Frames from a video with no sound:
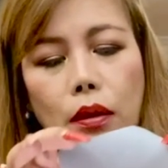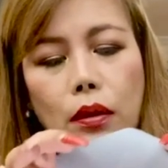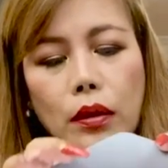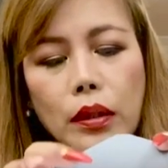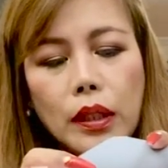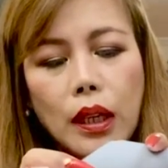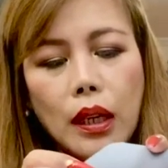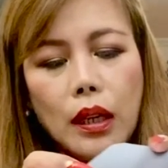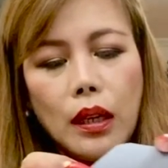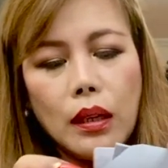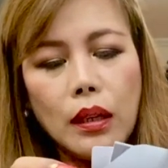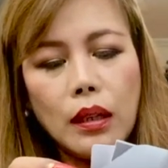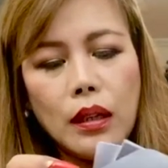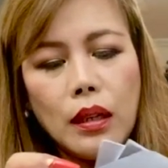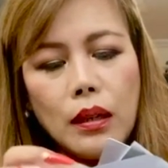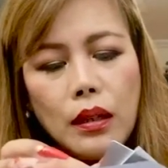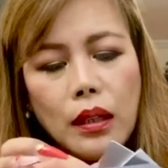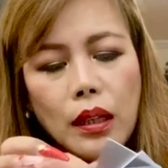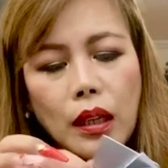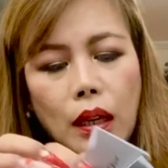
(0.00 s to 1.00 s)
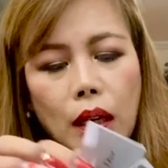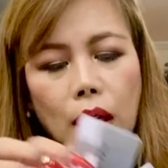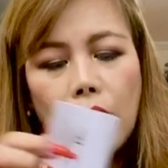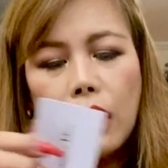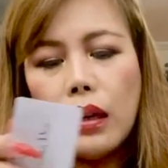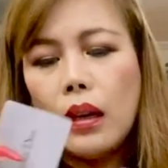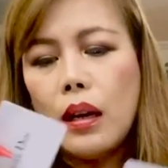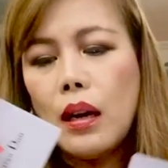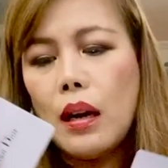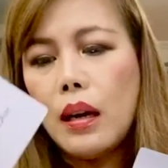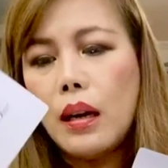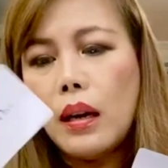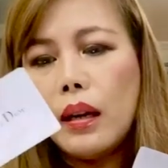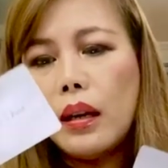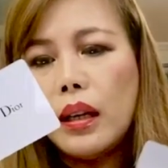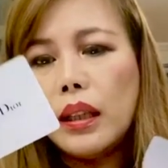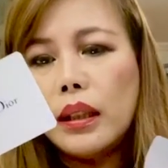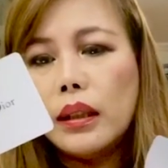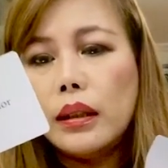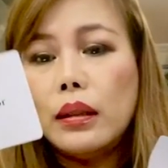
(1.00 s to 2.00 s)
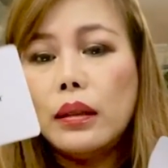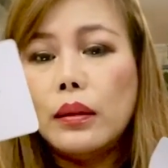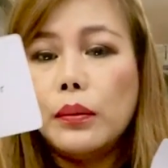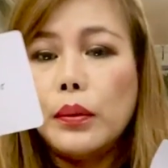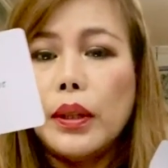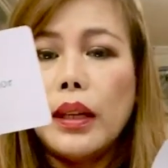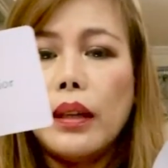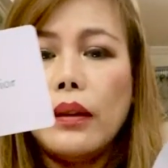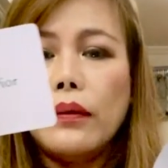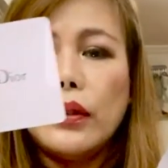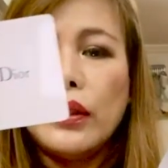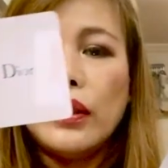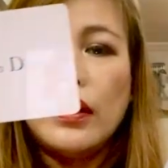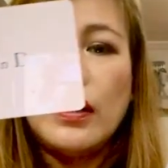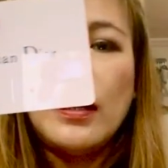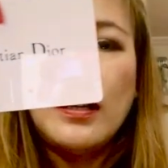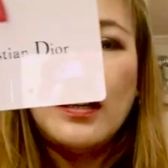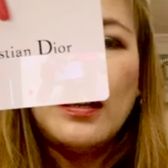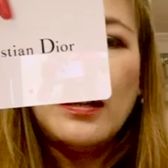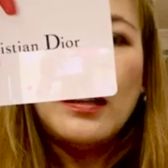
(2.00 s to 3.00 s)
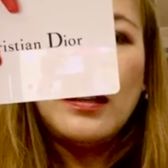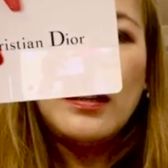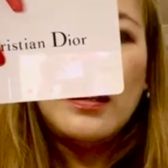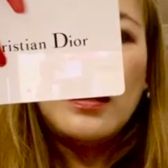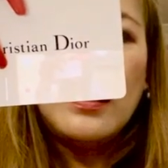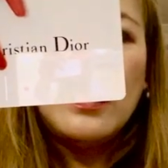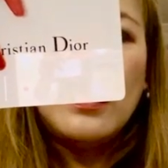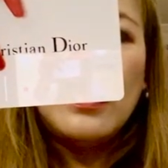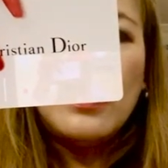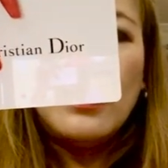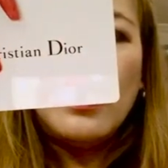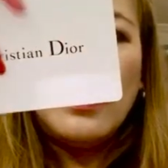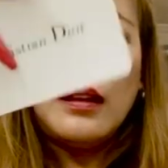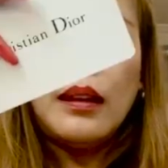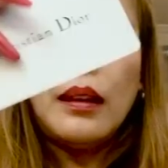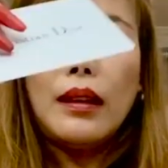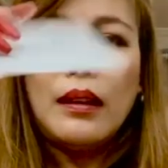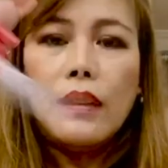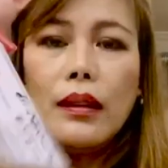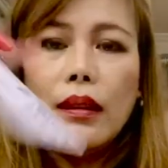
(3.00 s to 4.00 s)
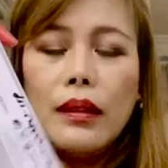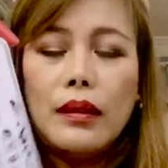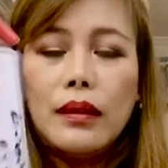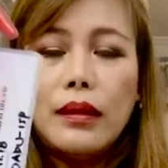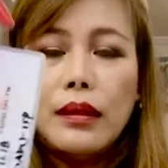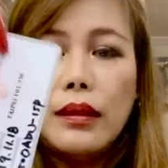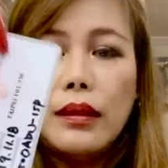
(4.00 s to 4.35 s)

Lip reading: or care card, whatever, there.